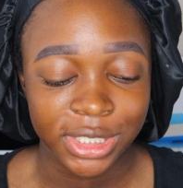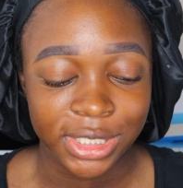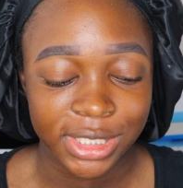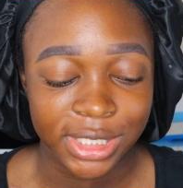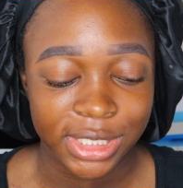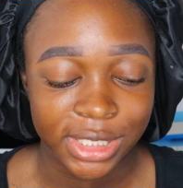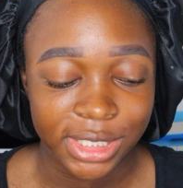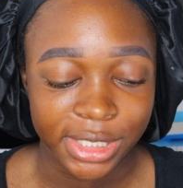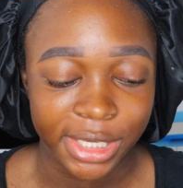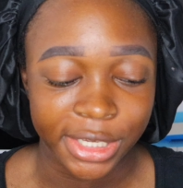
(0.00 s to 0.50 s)
since
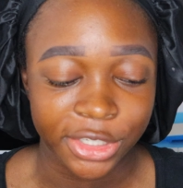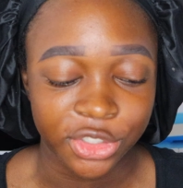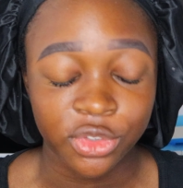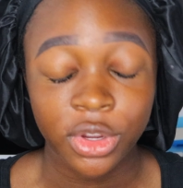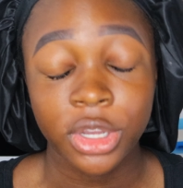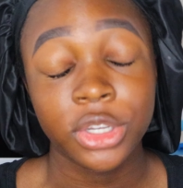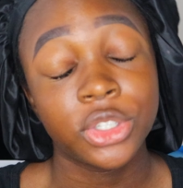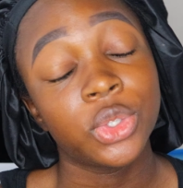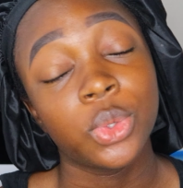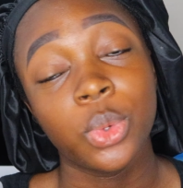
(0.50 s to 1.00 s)
this is a
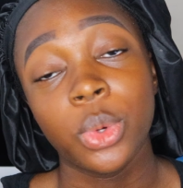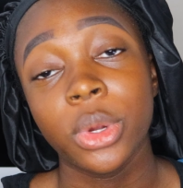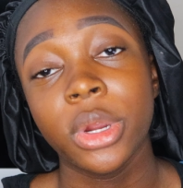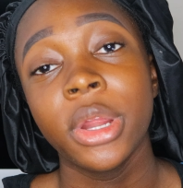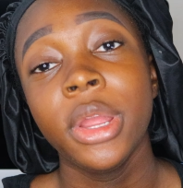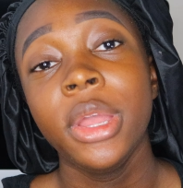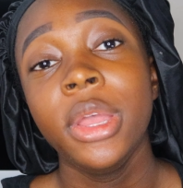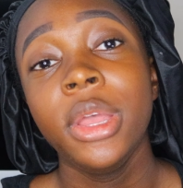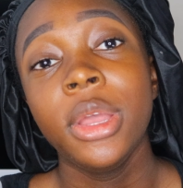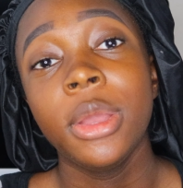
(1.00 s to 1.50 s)

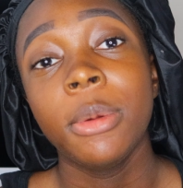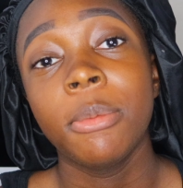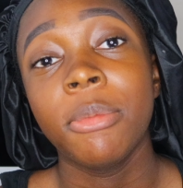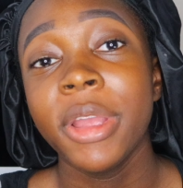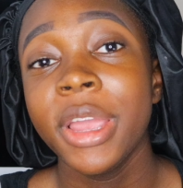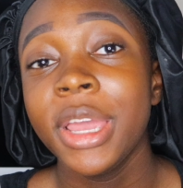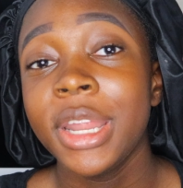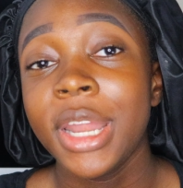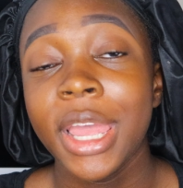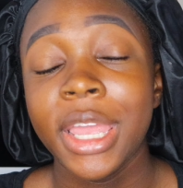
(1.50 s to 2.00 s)
drugstore
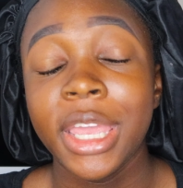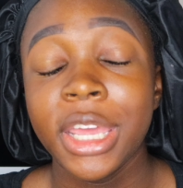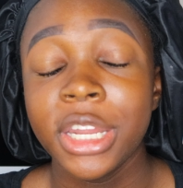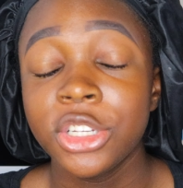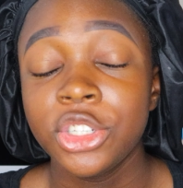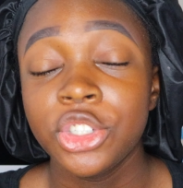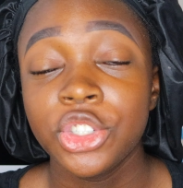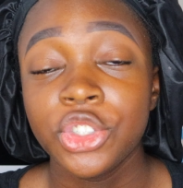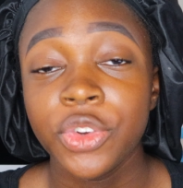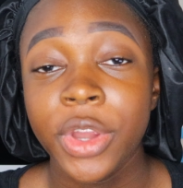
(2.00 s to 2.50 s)
brand. I get
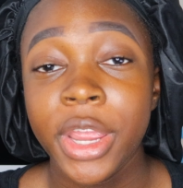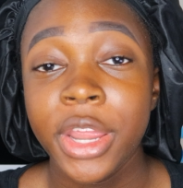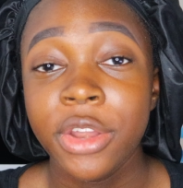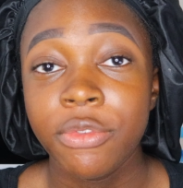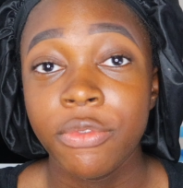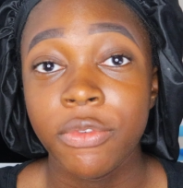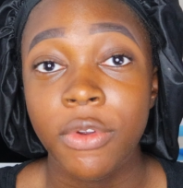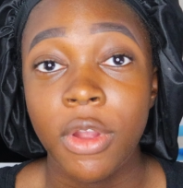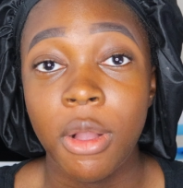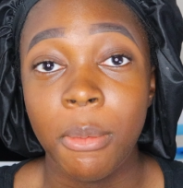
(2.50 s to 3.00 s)
it straight
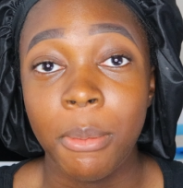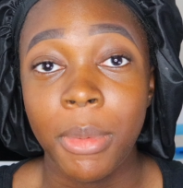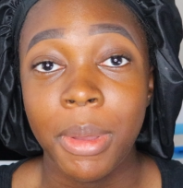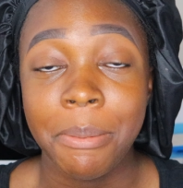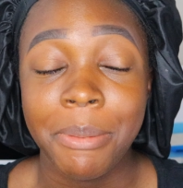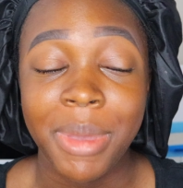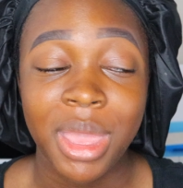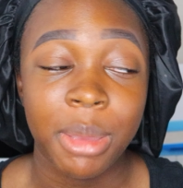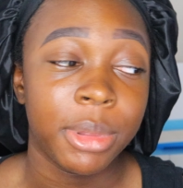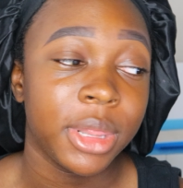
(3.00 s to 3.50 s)
from
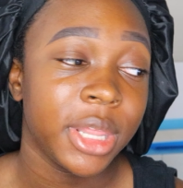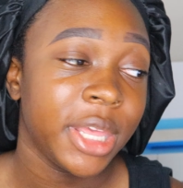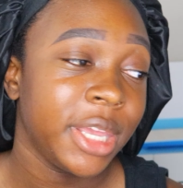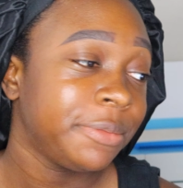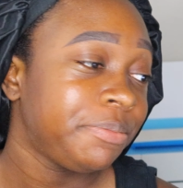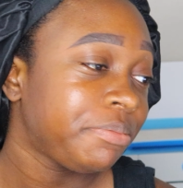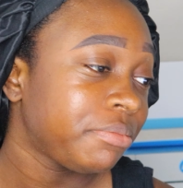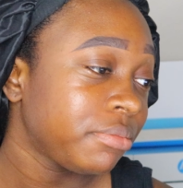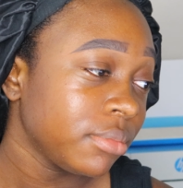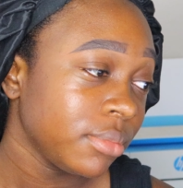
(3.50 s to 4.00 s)

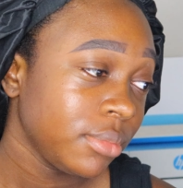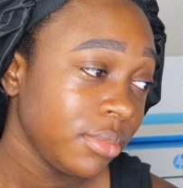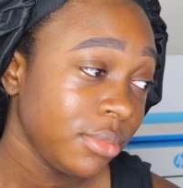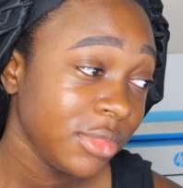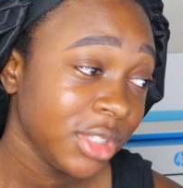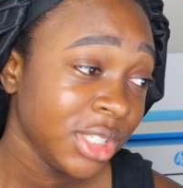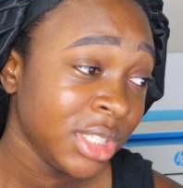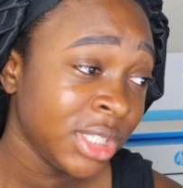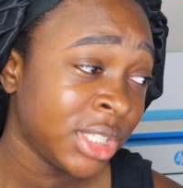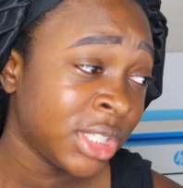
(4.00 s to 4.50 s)
Maybelline.
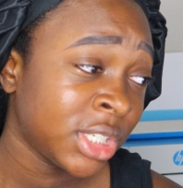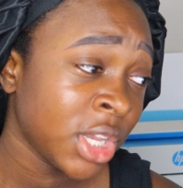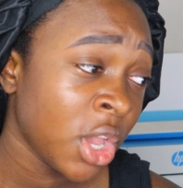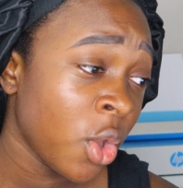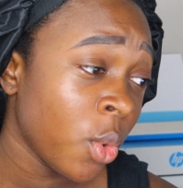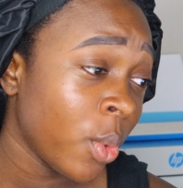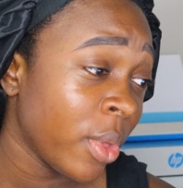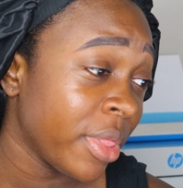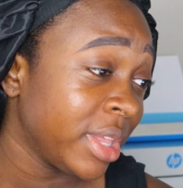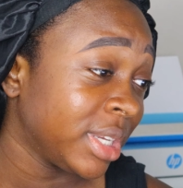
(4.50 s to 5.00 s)

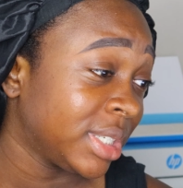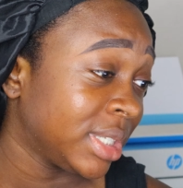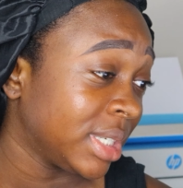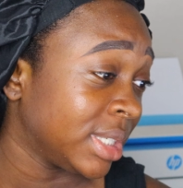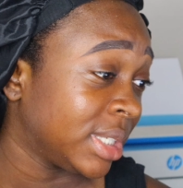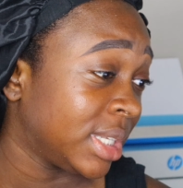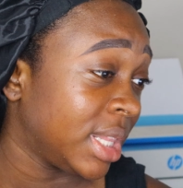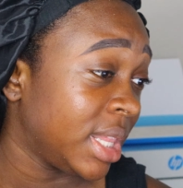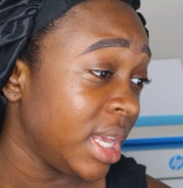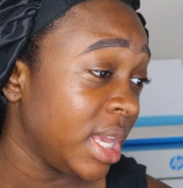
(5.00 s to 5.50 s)
So this
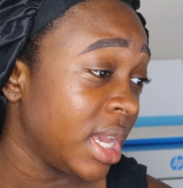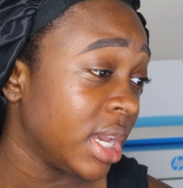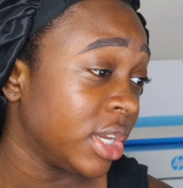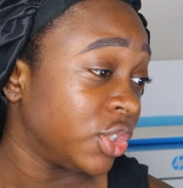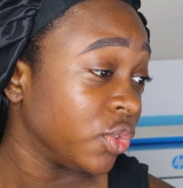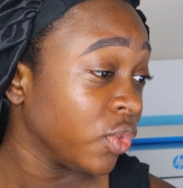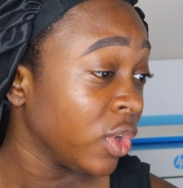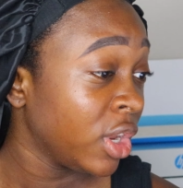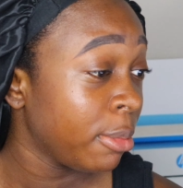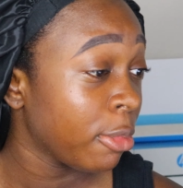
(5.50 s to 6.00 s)
is the
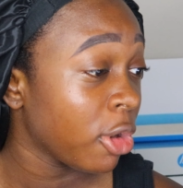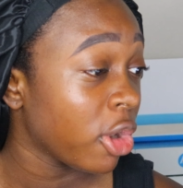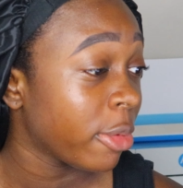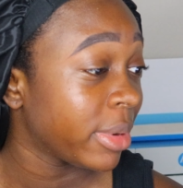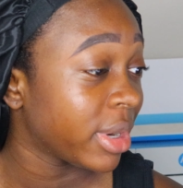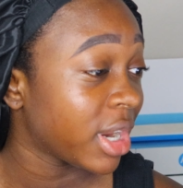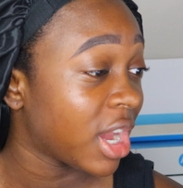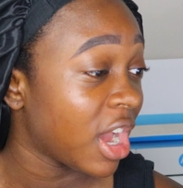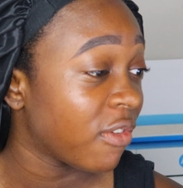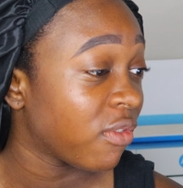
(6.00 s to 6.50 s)
Dream
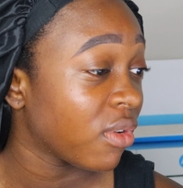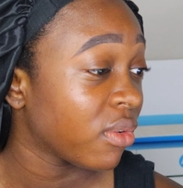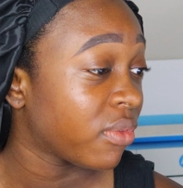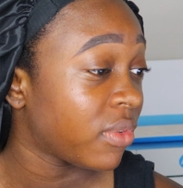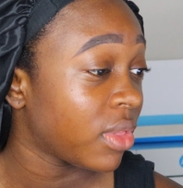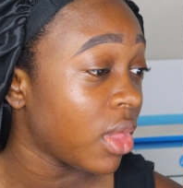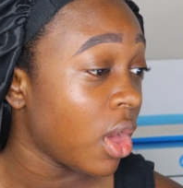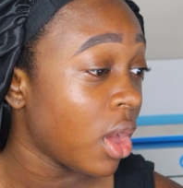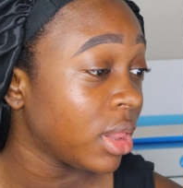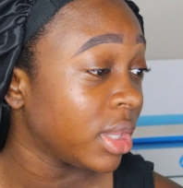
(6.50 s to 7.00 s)
Urban Cover
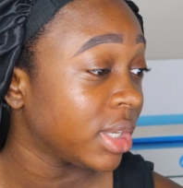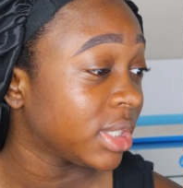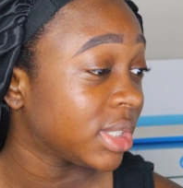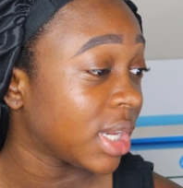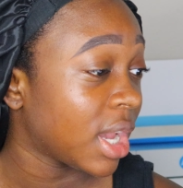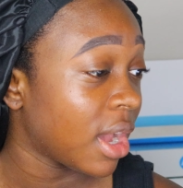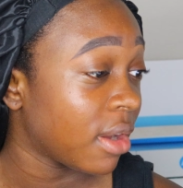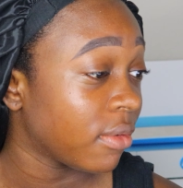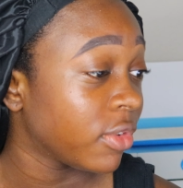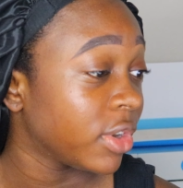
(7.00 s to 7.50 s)
Flawless
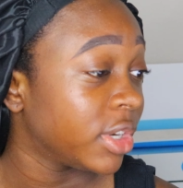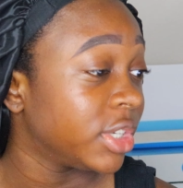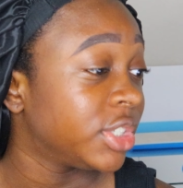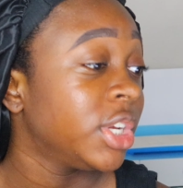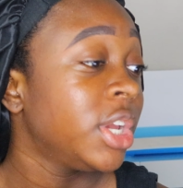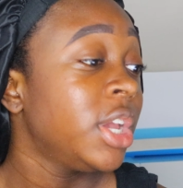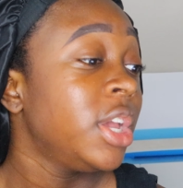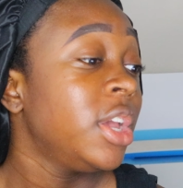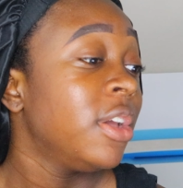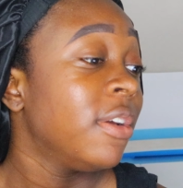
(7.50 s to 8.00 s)
Coverage
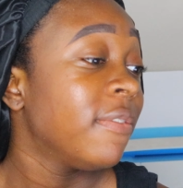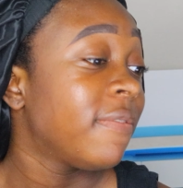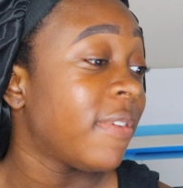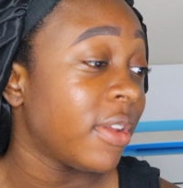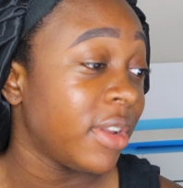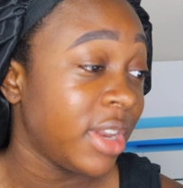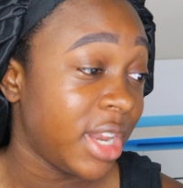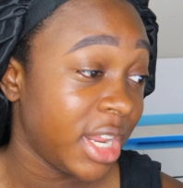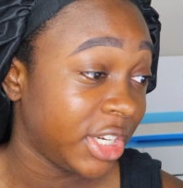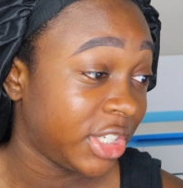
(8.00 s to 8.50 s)

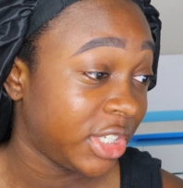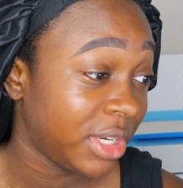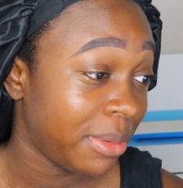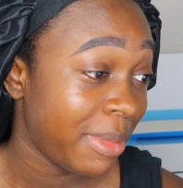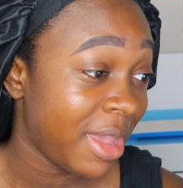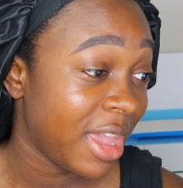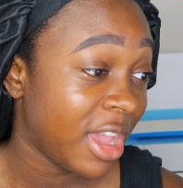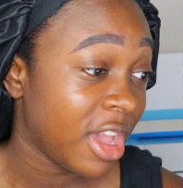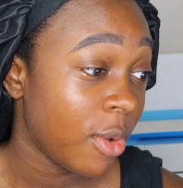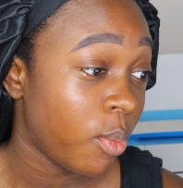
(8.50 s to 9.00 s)
Foundation
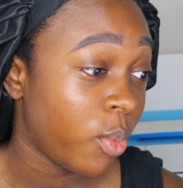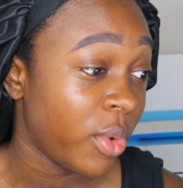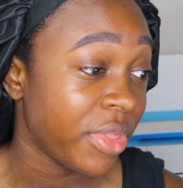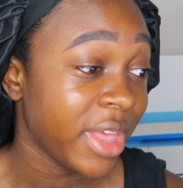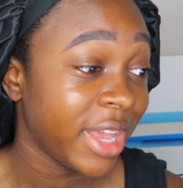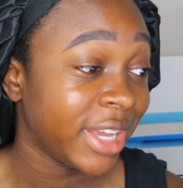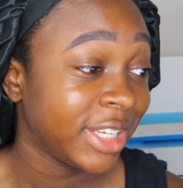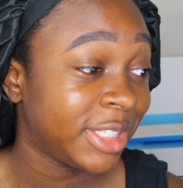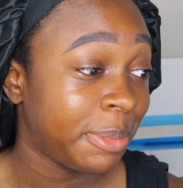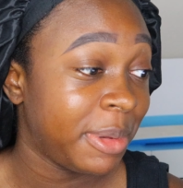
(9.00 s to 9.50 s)
Makeup
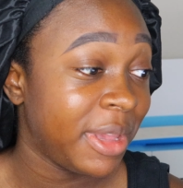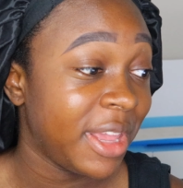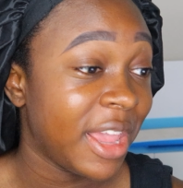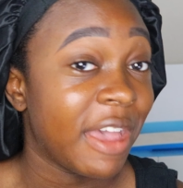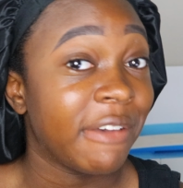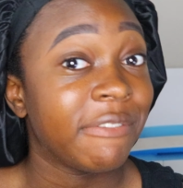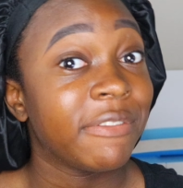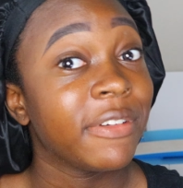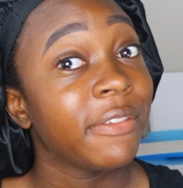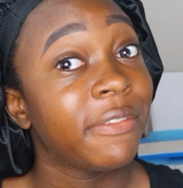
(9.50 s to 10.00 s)
with
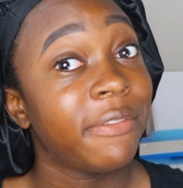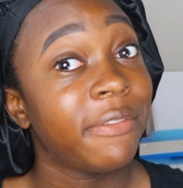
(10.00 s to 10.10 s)
SPF